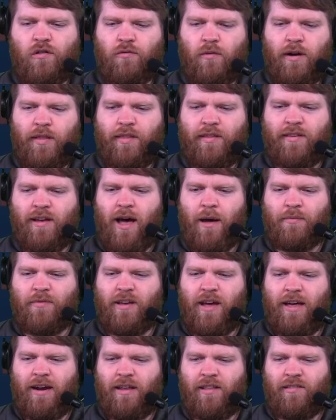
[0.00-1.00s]
one of the top
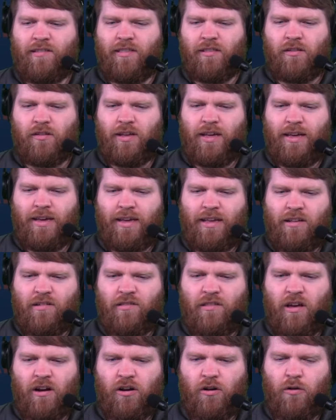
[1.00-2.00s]
tight ends in the league. He's
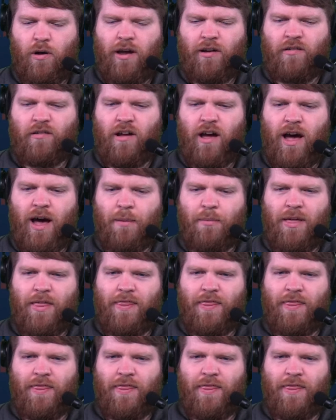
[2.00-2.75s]
done a great job.